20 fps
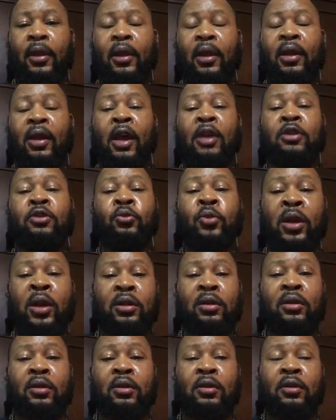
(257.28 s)
That's what
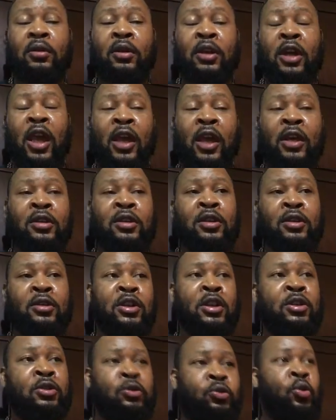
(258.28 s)
the Haitians
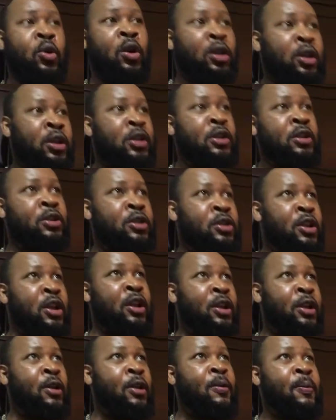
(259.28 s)
in New Orleans
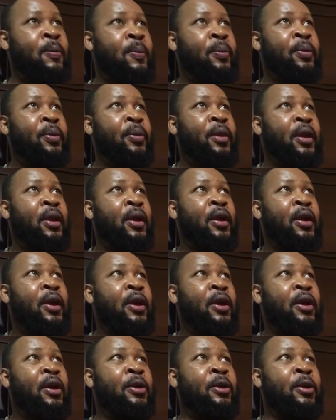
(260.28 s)
did.
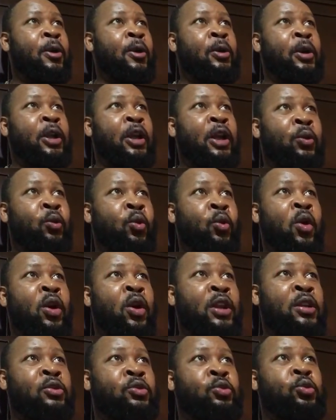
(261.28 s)
They
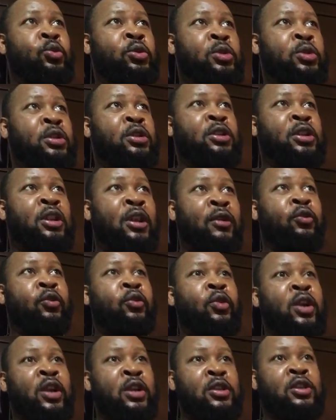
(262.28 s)
wanted to
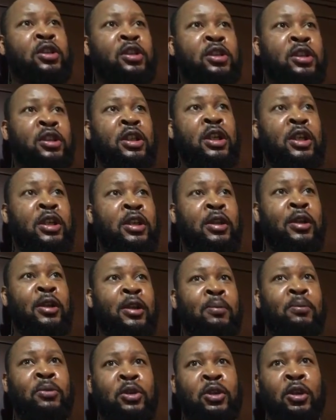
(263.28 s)
differentiate
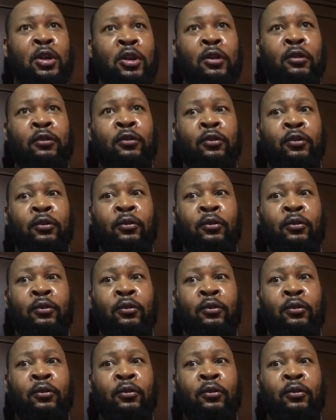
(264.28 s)
themselves